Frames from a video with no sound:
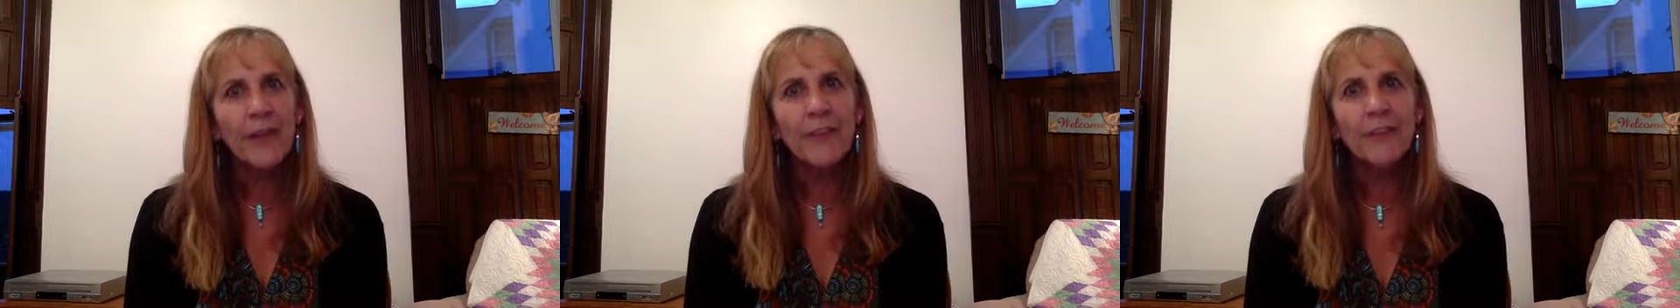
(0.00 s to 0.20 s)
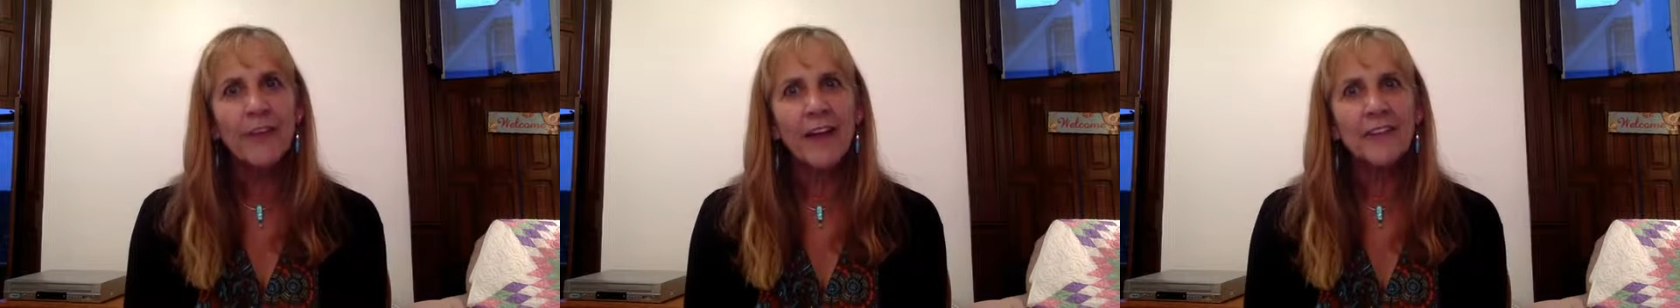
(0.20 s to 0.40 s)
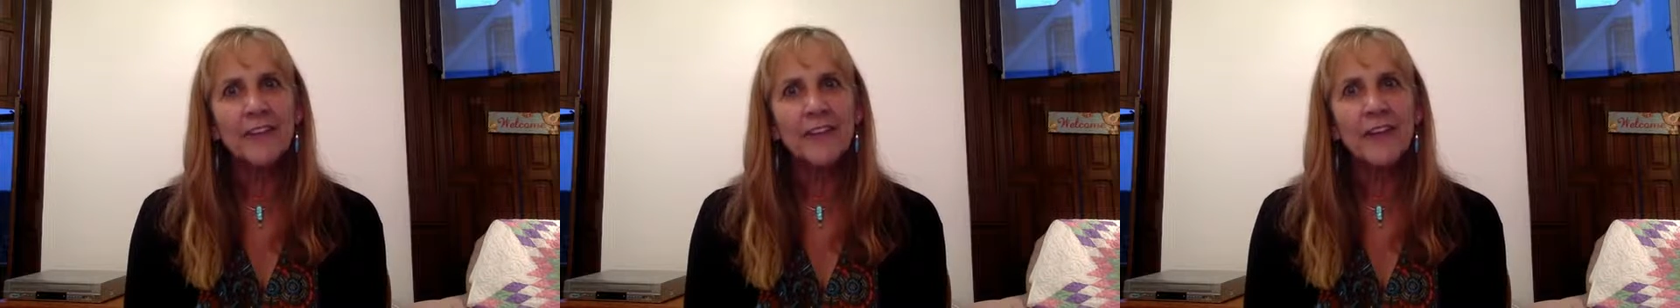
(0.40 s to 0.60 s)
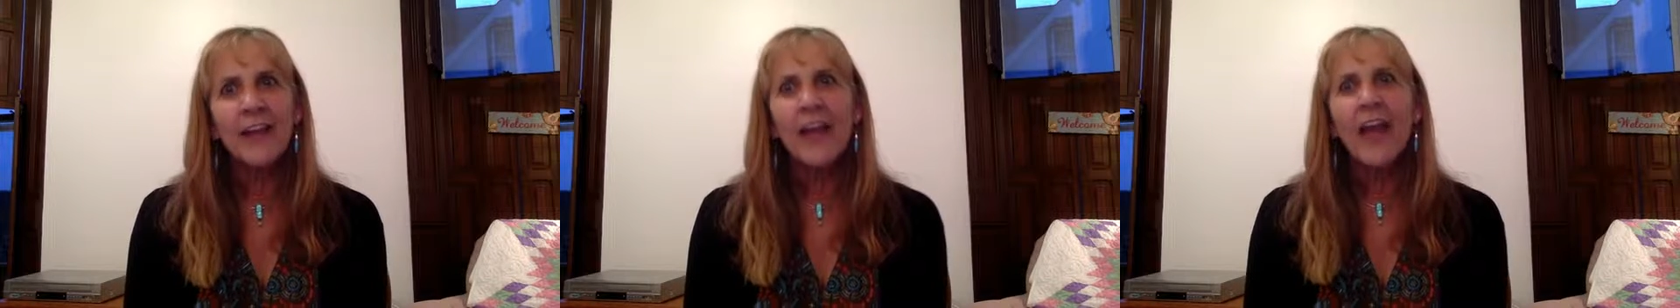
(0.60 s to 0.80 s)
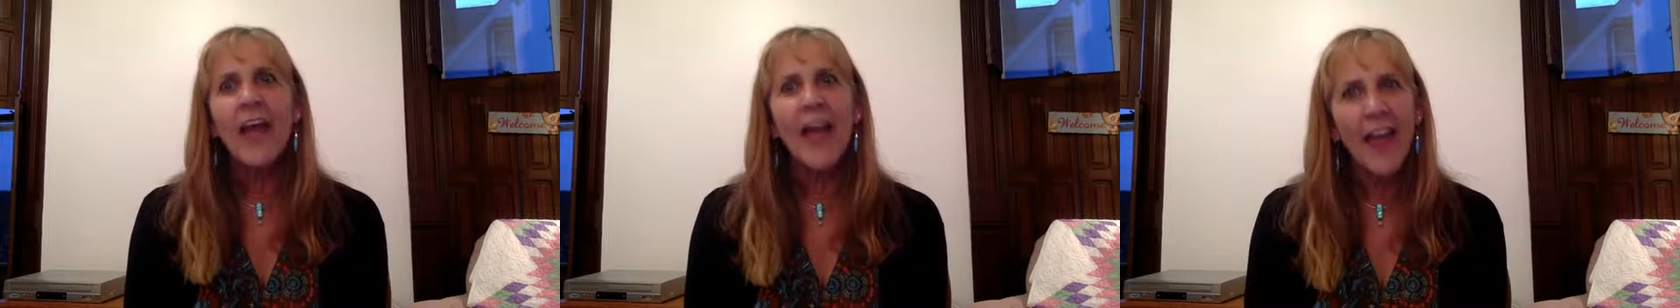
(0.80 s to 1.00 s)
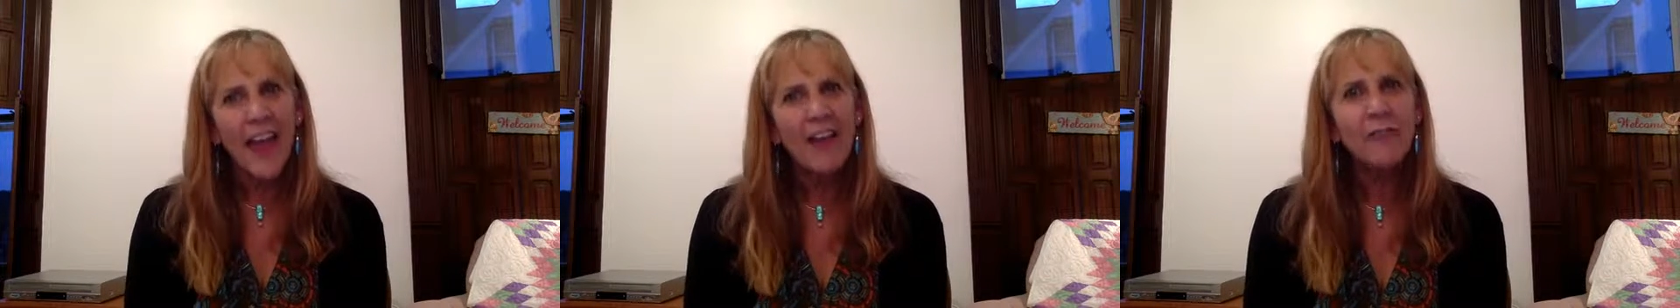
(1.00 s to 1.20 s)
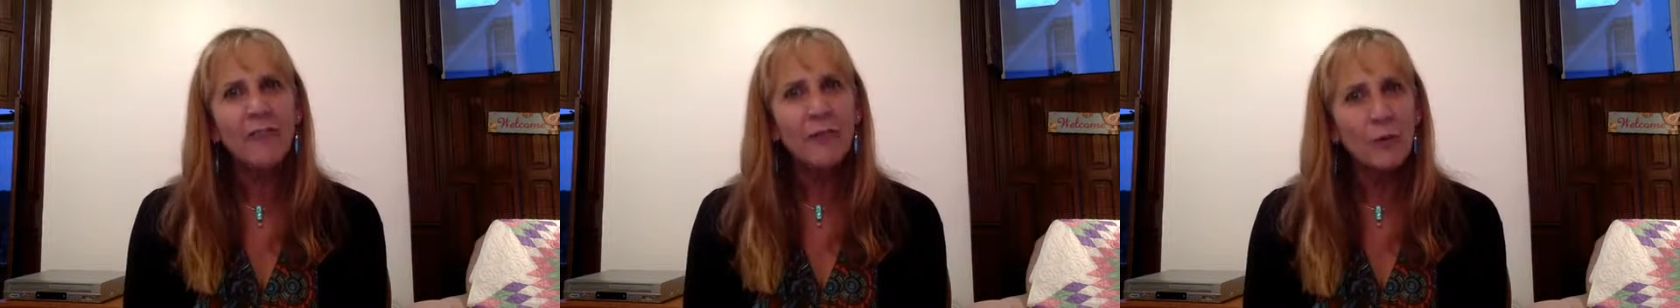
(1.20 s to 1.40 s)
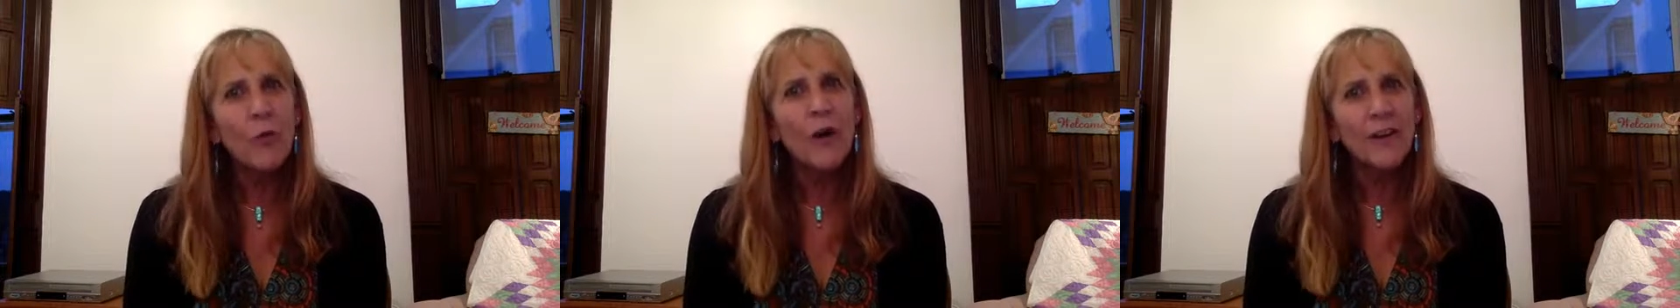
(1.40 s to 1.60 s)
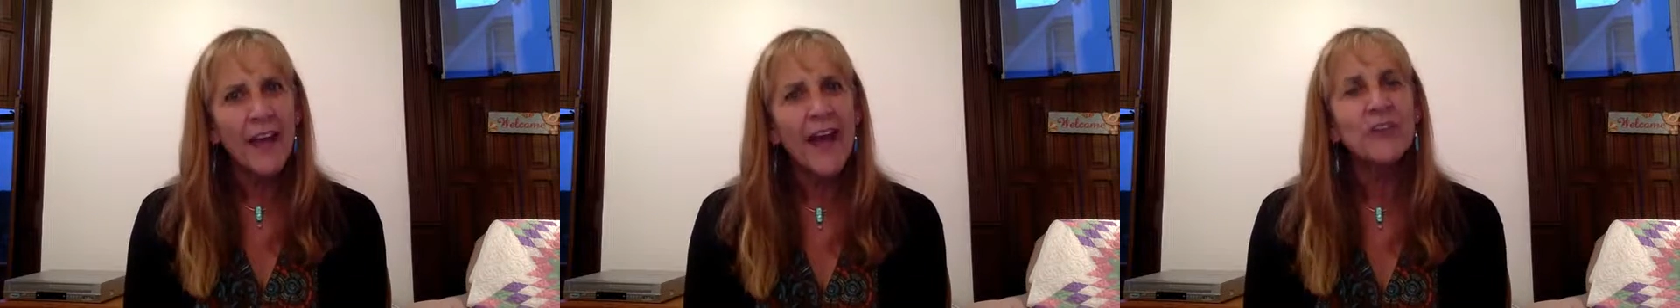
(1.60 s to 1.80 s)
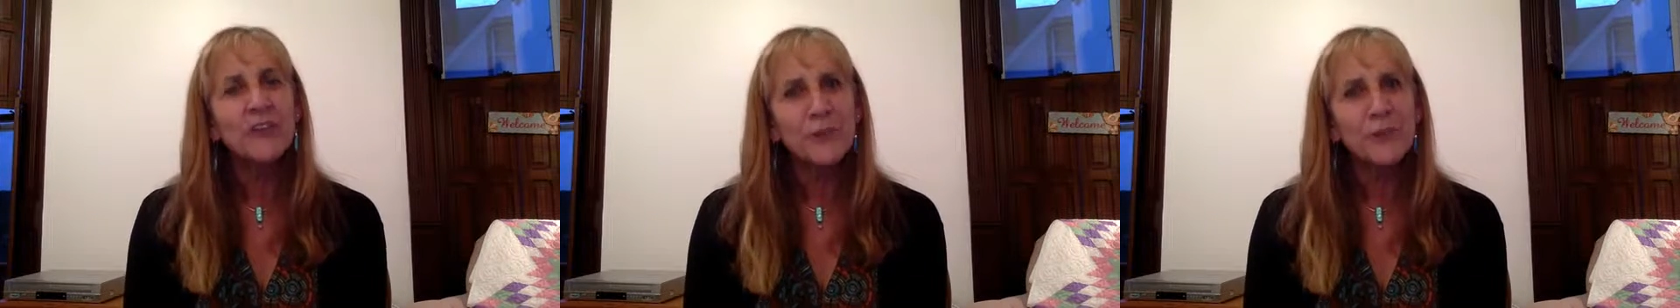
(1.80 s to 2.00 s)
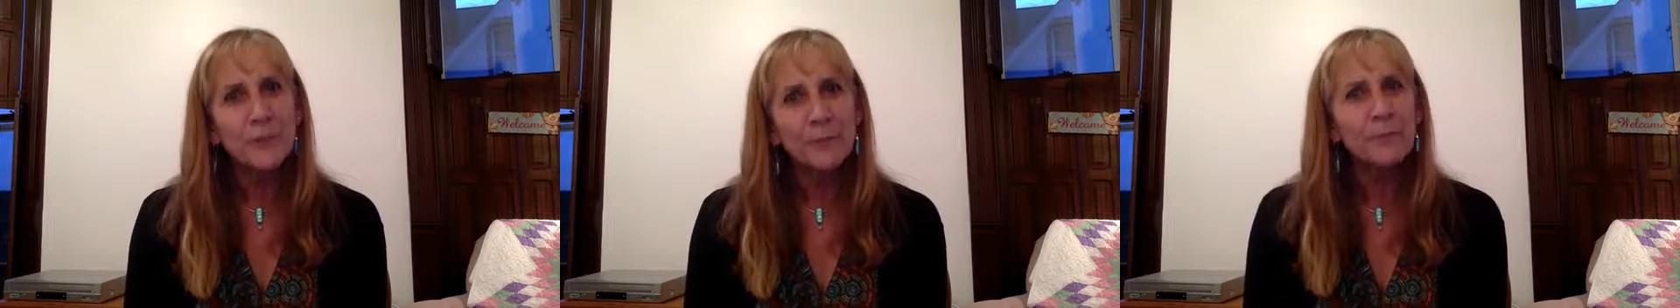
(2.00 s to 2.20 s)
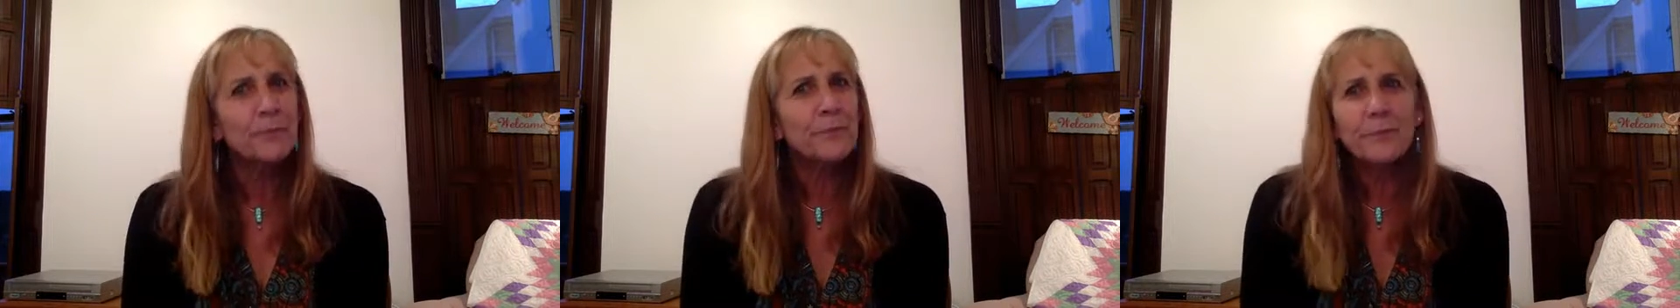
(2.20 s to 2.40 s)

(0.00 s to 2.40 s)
that everyone has an